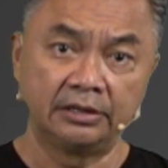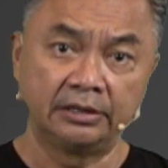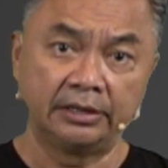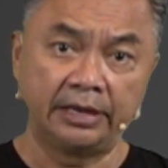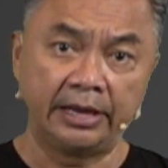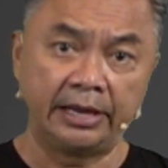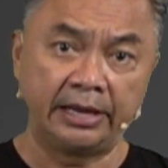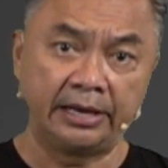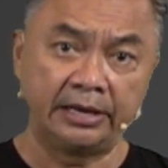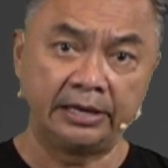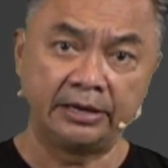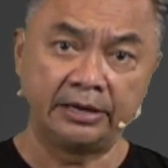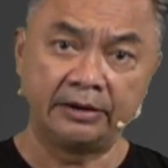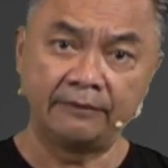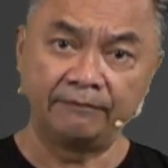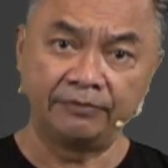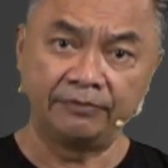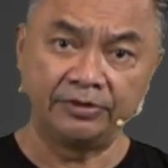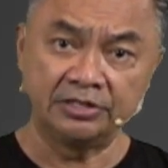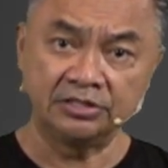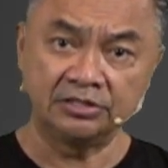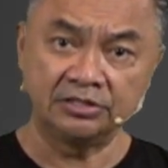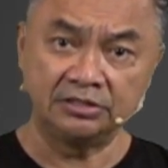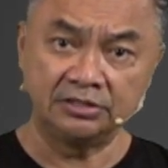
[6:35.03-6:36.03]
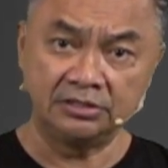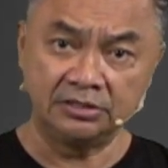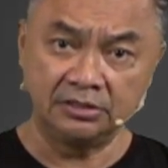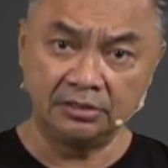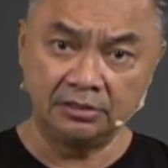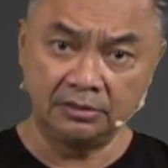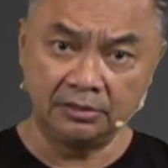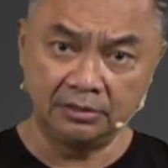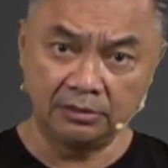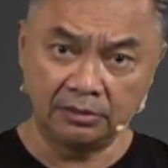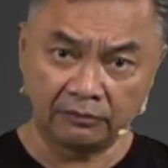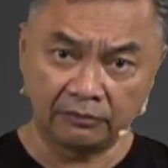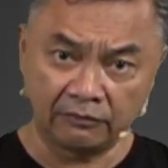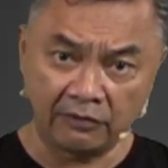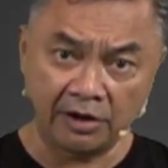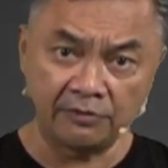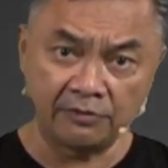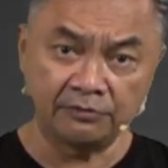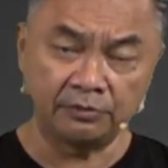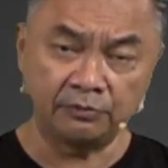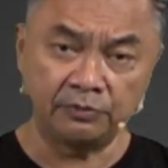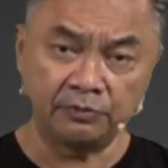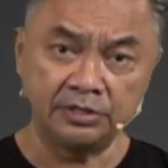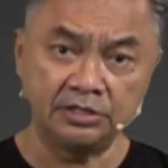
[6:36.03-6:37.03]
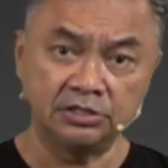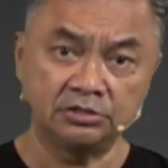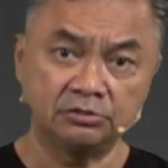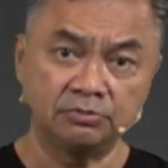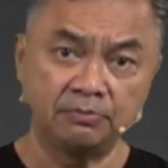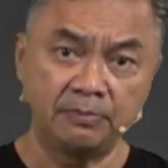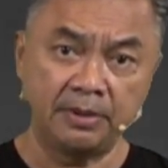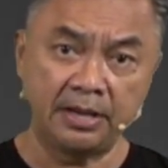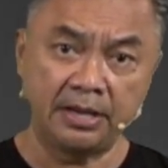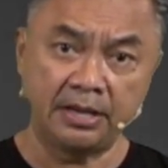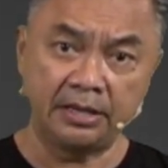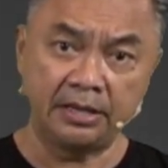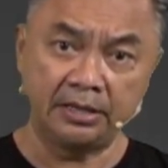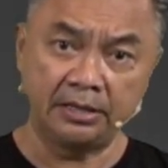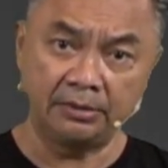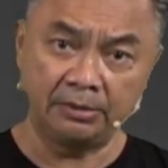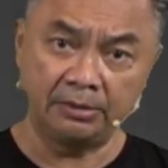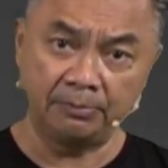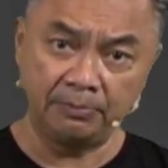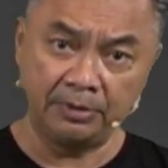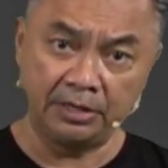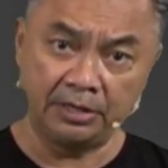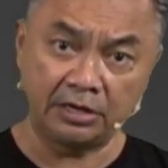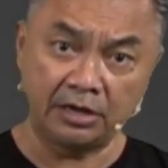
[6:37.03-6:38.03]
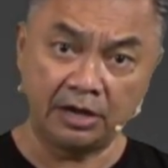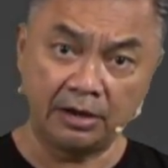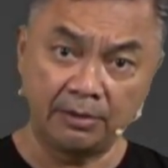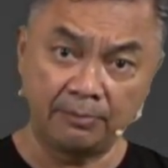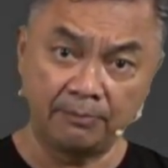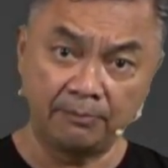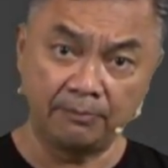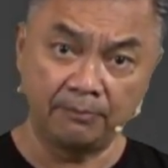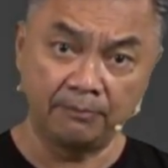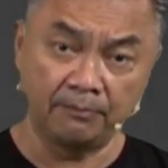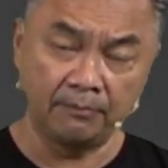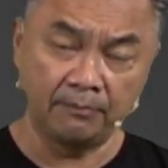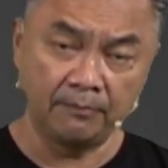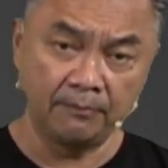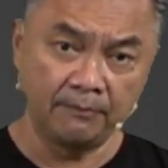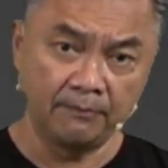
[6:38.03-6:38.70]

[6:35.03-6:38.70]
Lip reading: and these rivalries may become